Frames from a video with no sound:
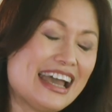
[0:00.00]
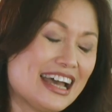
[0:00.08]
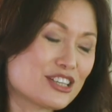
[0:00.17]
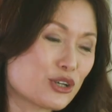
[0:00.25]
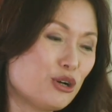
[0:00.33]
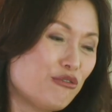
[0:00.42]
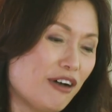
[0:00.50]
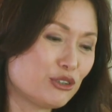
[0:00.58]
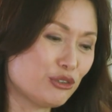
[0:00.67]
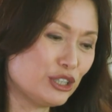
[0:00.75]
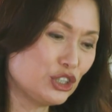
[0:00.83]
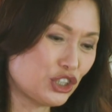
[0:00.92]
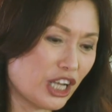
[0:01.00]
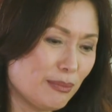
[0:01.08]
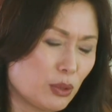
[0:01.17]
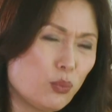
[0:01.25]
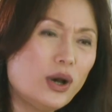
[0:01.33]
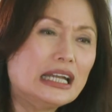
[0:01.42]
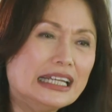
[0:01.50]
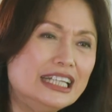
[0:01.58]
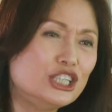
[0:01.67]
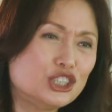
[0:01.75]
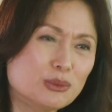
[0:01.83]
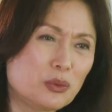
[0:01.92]
As co-founder and chairman, what
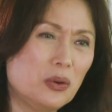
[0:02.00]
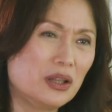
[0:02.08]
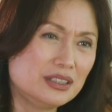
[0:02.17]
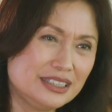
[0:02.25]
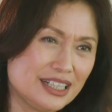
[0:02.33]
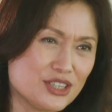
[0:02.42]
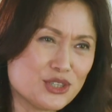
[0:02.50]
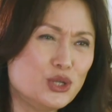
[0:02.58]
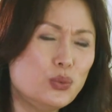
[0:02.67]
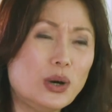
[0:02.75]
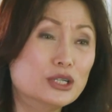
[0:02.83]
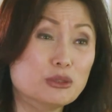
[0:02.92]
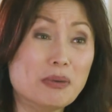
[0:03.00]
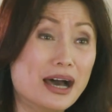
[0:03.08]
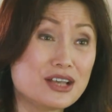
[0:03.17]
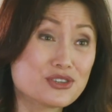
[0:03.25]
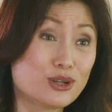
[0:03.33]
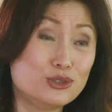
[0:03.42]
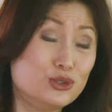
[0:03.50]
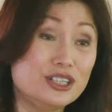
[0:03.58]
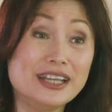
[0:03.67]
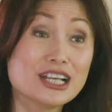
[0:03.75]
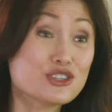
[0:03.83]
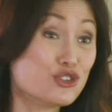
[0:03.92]
leadership qualities do you want to pass on to the
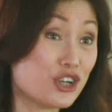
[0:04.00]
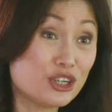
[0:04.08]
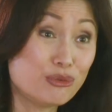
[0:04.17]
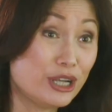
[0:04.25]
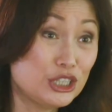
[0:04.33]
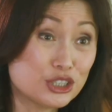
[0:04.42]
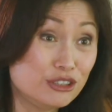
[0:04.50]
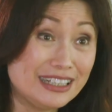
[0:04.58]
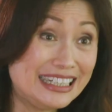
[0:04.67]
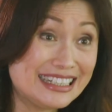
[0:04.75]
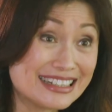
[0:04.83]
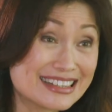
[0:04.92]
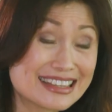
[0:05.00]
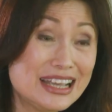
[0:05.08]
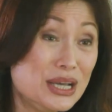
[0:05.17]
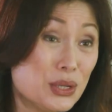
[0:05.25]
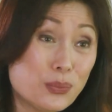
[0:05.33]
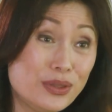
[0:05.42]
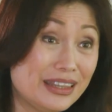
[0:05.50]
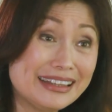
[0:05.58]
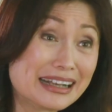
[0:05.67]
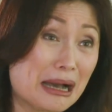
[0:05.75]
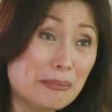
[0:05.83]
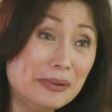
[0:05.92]
next generation of leaders within the
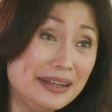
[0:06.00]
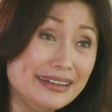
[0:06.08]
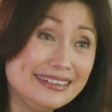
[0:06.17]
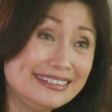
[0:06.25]
company?